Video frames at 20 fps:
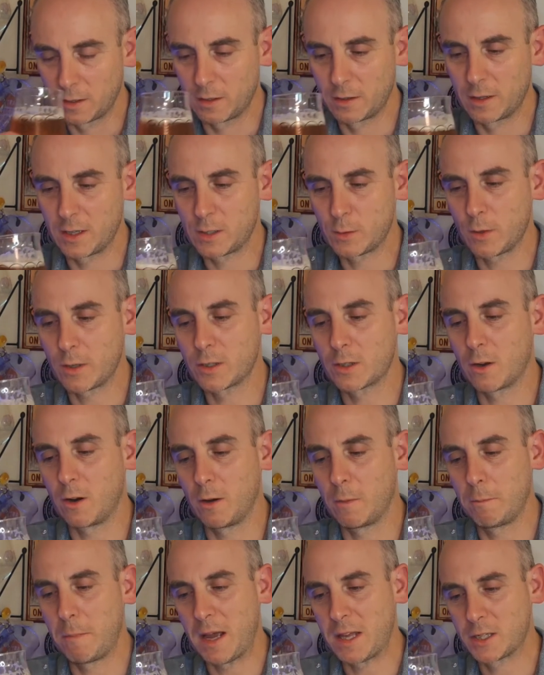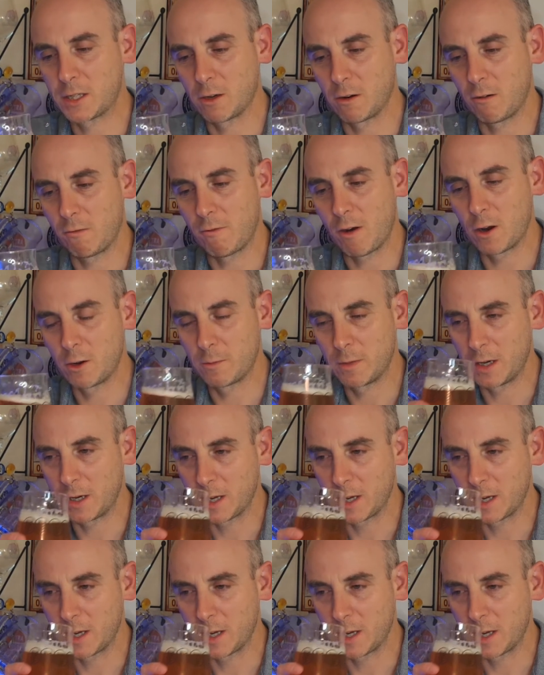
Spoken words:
This one's got a better aroma.